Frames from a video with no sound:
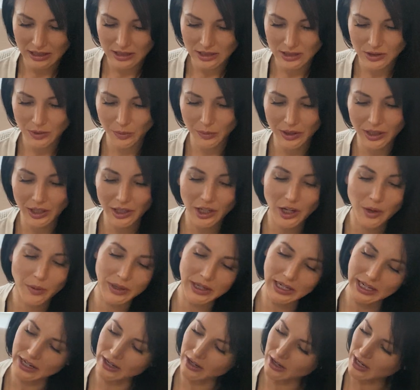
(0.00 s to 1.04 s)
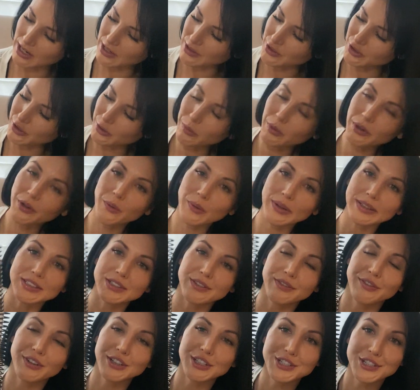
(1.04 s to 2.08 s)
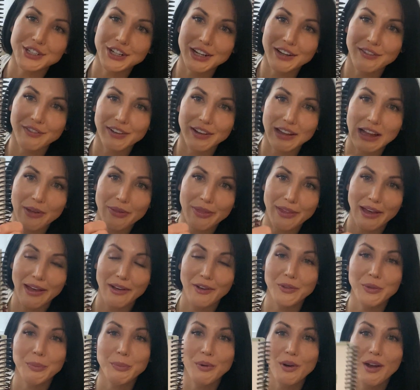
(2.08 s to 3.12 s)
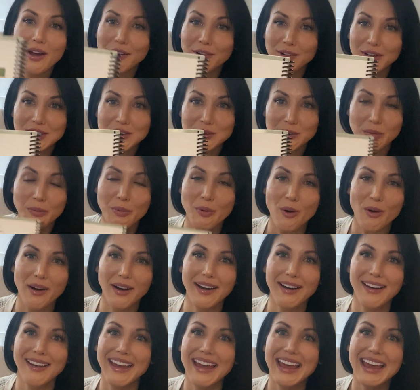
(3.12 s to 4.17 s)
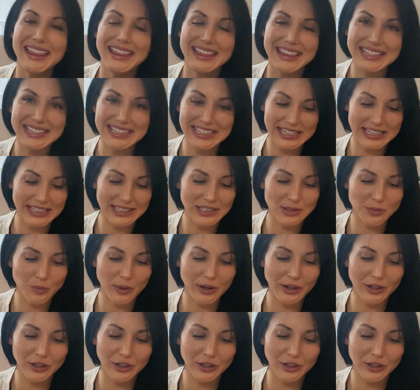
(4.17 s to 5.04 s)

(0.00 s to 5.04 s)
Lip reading: So we're gonna go in here, and you're going to fill out the health progress report. This is